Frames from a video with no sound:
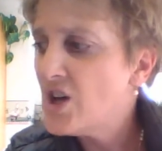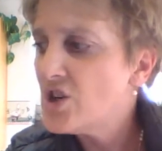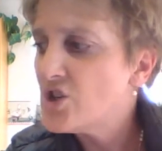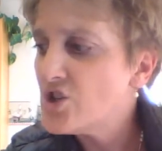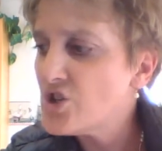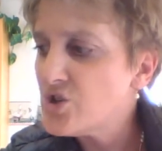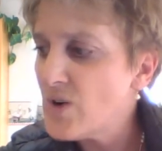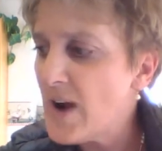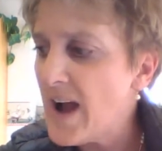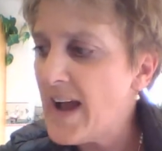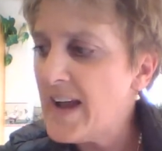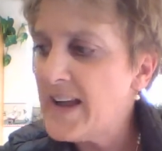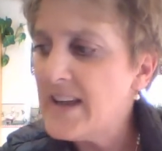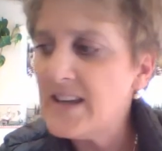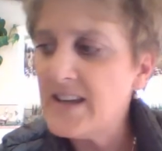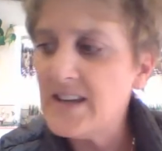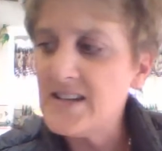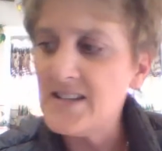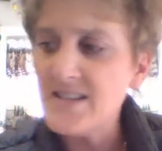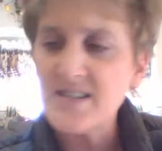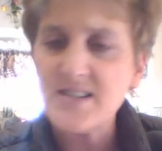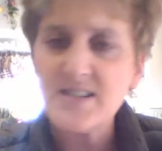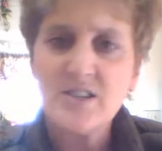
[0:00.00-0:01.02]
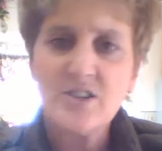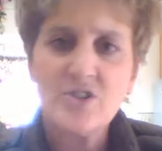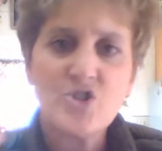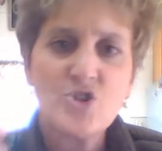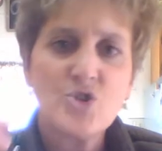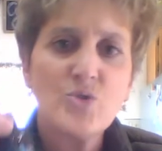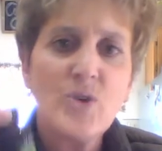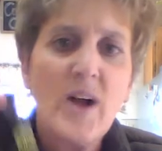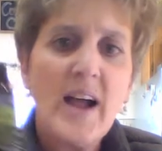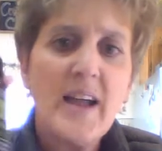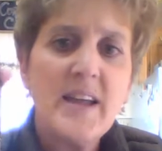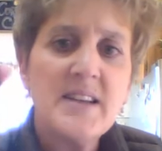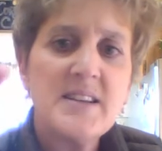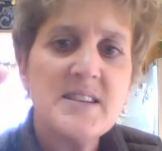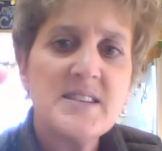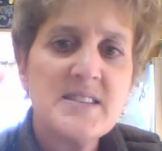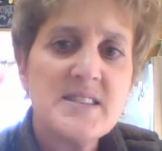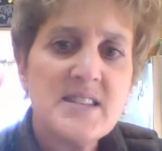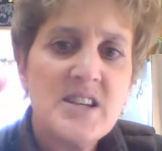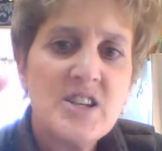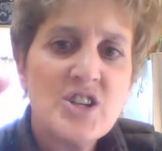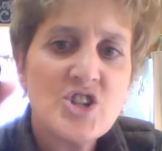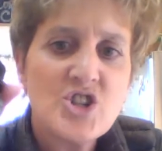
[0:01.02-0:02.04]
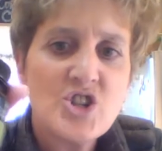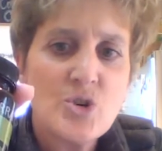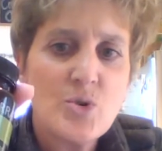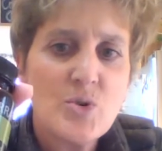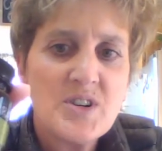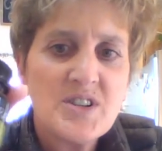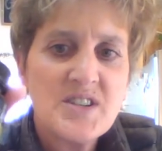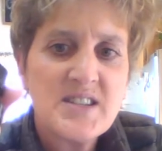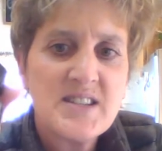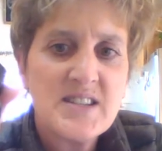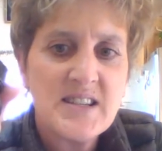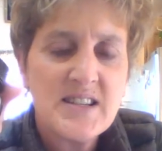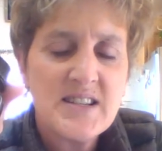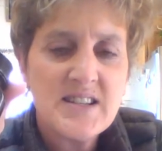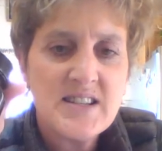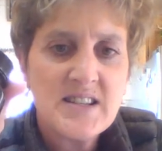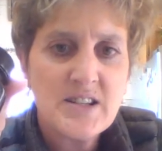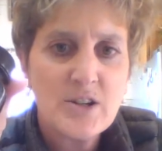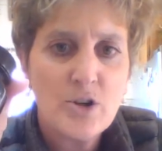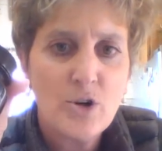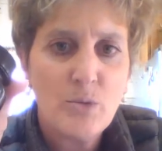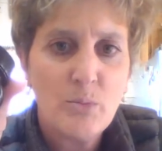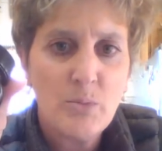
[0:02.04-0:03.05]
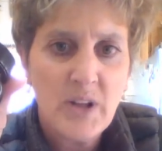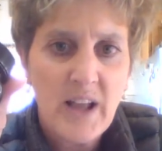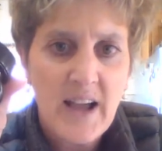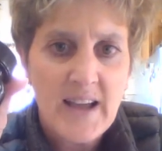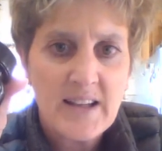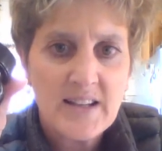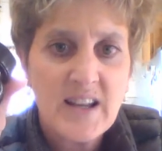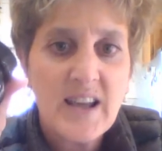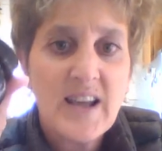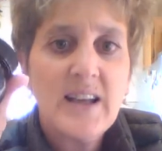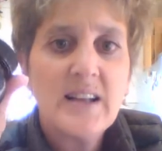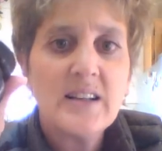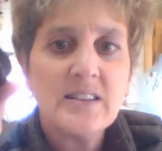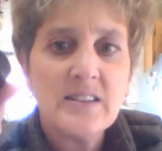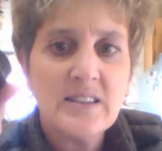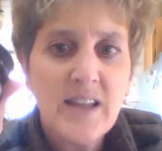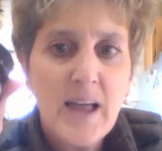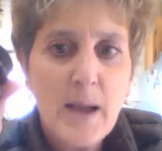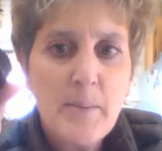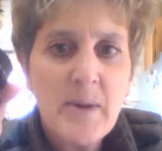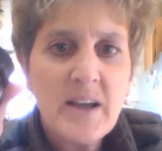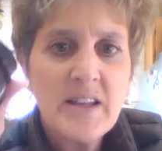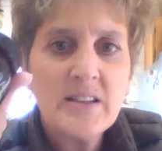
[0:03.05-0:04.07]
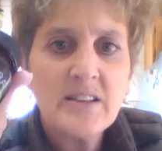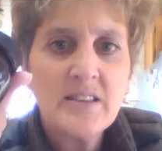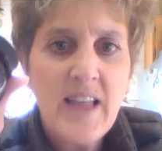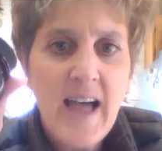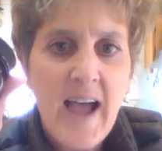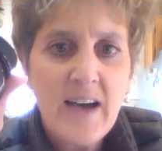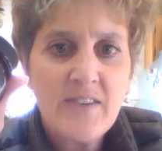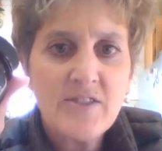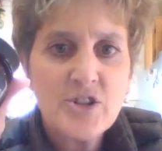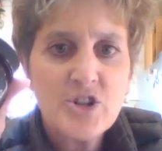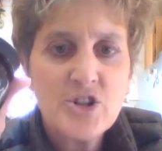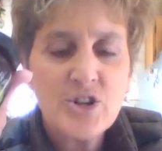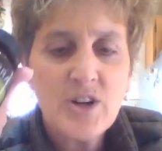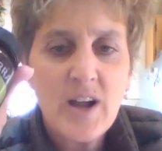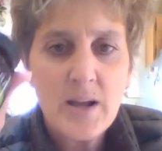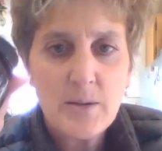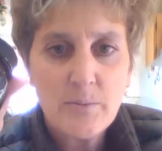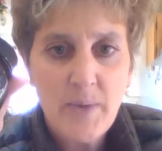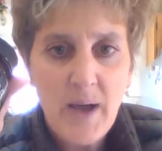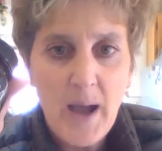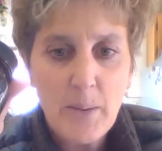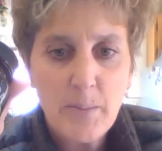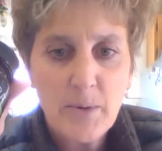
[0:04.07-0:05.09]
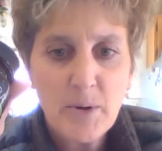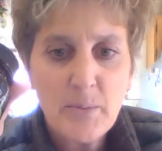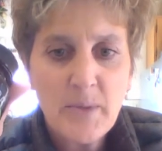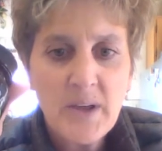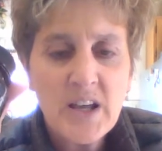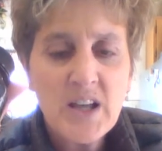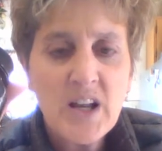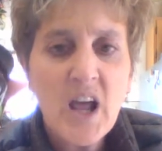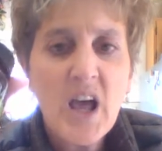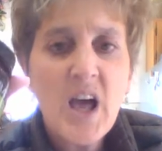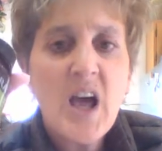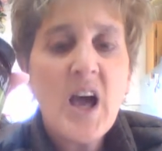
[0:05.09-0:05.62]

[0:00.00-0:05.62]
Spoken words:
Tri-Ease. Tri-Ease is your seasonal blend. Lemon, lavender, and peppermint.